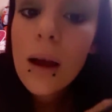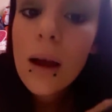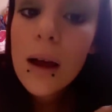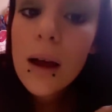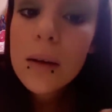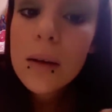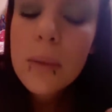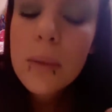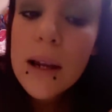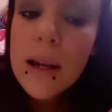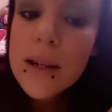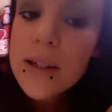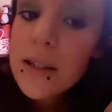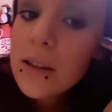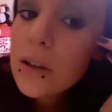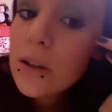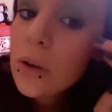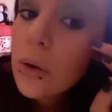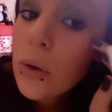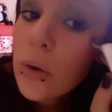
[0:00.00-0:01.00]
And I'm blending
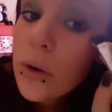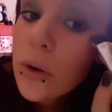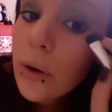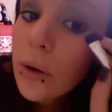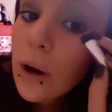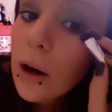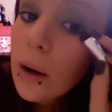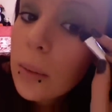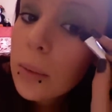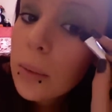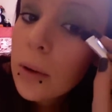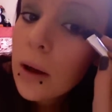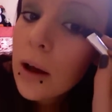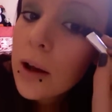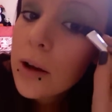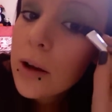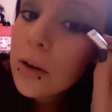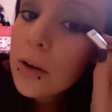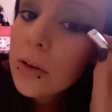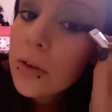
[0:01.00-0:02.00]
the corner up, I
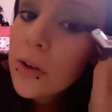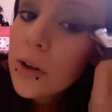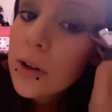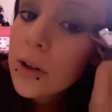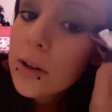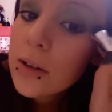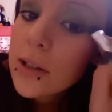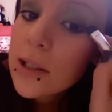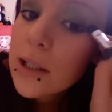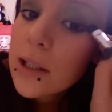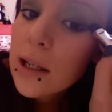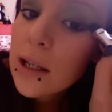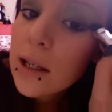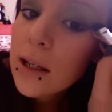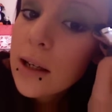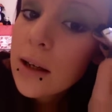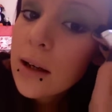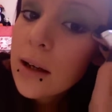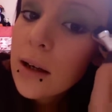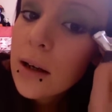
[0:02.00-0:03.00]
don't know if you can see,
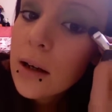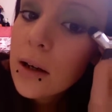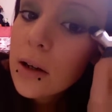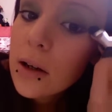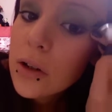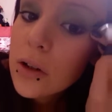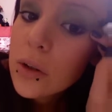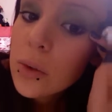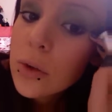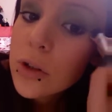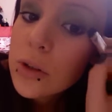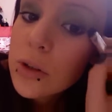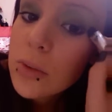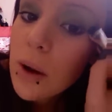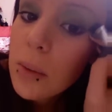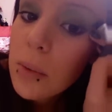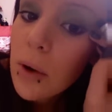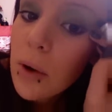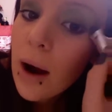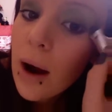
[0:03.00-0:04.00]
towards
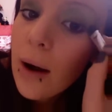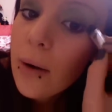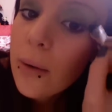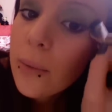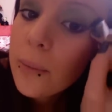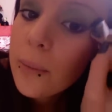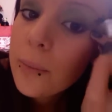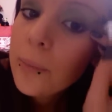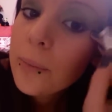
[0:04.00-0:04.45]
my brow.